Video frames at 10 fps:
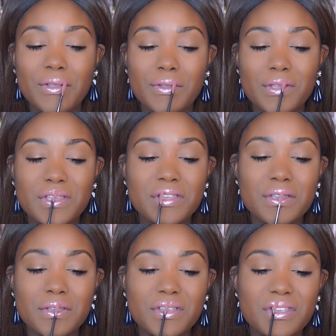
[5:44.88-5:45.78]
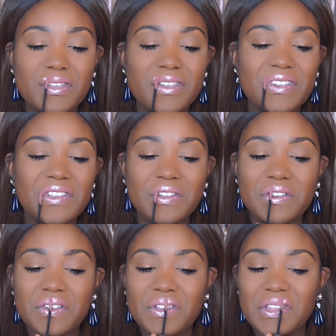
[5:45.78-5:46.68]

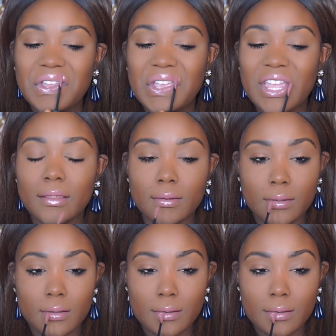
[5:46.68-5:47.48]
(no one is talking)